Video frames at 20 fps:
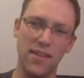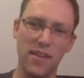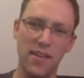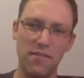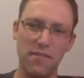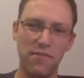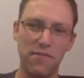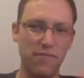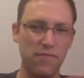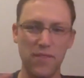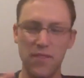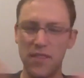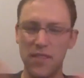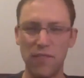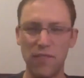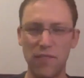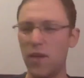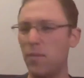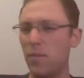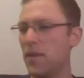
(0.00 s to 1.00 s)
give
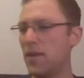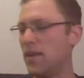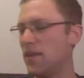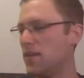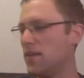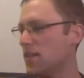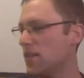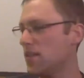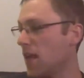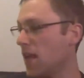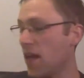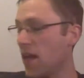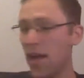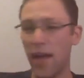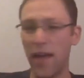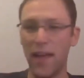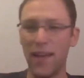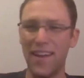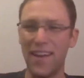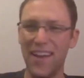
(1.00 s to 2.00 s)
different opinions.
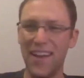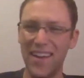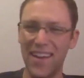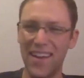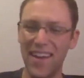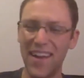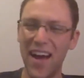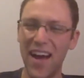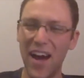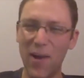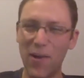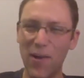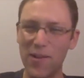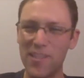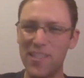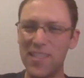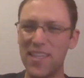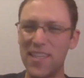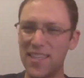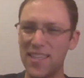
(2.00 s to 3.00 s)
And I always
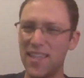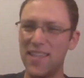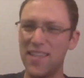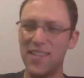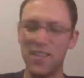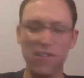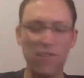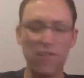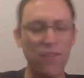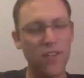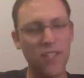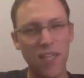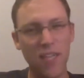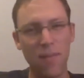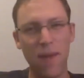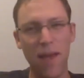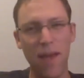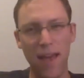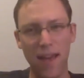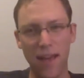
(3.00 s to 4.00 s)
tease that it's the first time
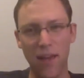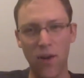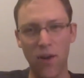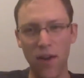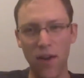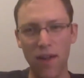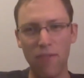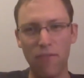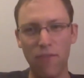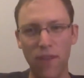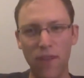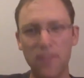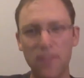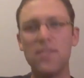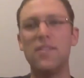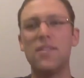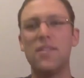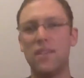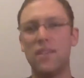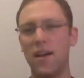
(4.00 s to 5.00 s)
I had internet
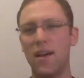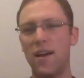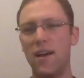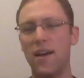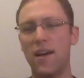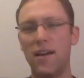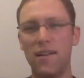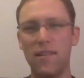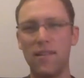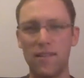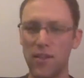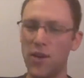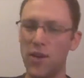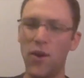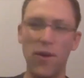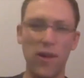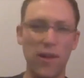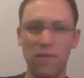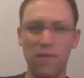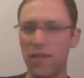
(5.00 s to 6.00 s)
friends.
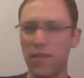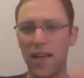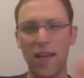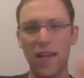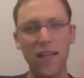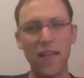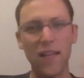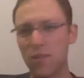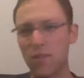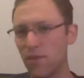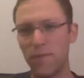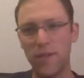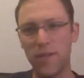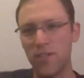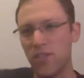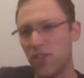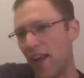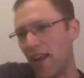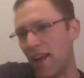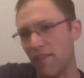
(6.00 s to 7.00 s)
Even like us, we've been
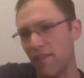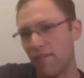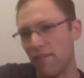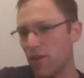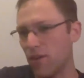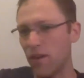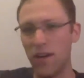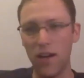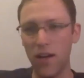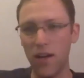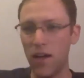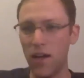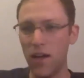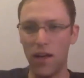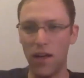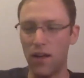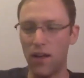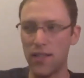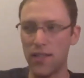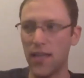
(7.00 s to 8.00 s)
chatting for a
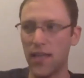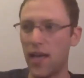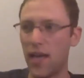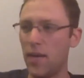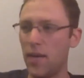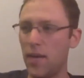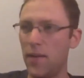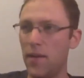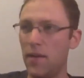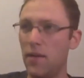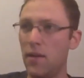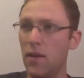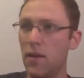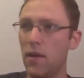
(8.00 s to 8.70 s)
long time, and